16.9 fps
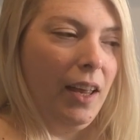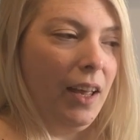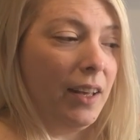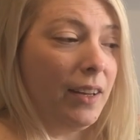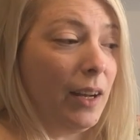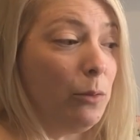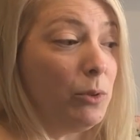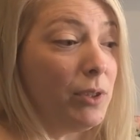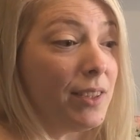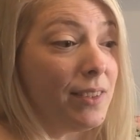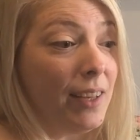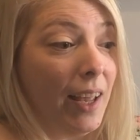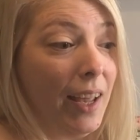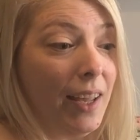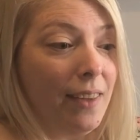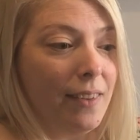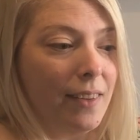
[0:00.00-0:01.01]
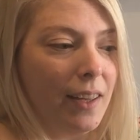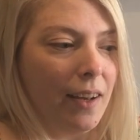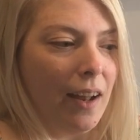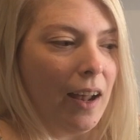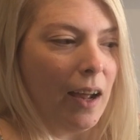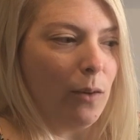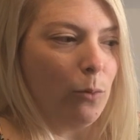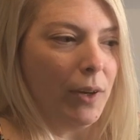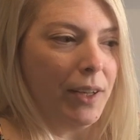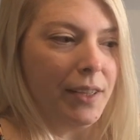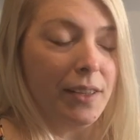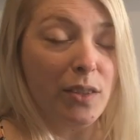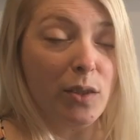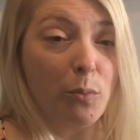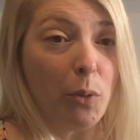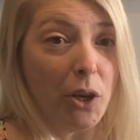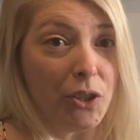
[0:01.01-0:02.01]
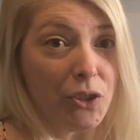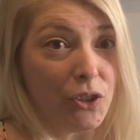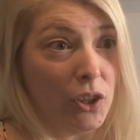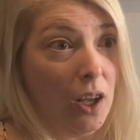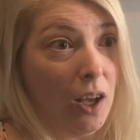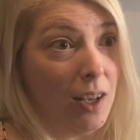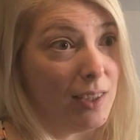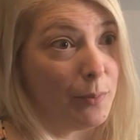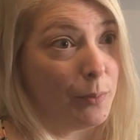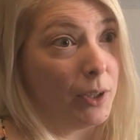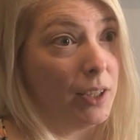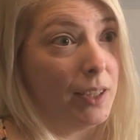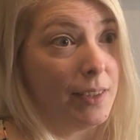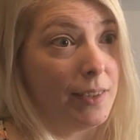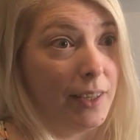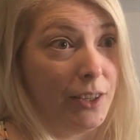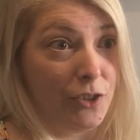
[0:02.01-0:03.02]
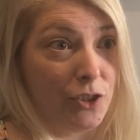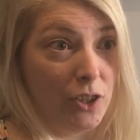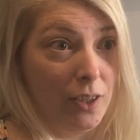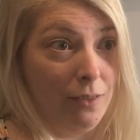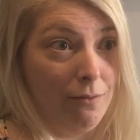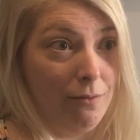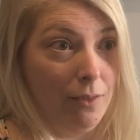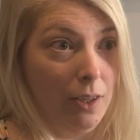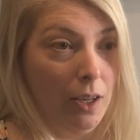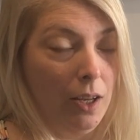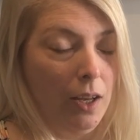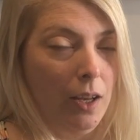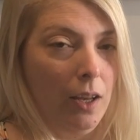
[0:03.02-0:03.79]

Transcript: And I will say that I went into partial hospitalization